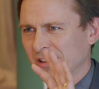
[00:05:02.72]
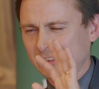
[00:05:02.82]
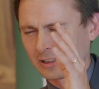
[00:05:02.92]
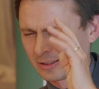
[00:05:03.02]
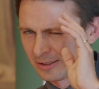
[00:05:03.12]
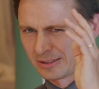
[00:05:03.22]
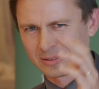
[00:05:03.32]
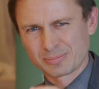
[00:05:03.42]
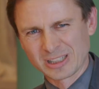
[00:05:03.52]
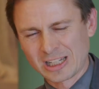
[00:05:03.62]
just take
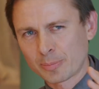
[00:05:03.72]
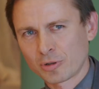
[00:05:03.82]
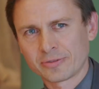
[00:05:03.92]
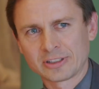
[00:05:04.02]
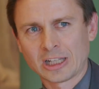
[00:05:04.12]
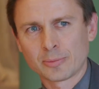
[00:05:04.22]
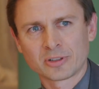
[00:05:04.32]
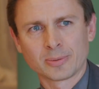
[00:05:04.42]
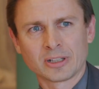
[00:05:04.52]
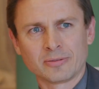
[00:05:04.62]
a couple of
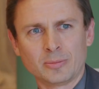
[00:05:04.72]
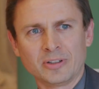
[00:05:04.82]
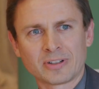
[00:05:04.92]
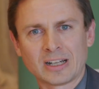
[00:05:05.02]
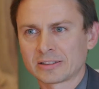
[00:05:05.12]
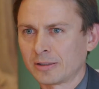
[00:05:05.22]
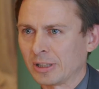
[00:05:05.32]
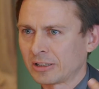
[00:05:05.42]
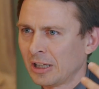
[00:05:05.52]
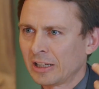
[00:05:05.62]
examples, but I will be faster.
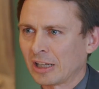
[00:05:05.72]
But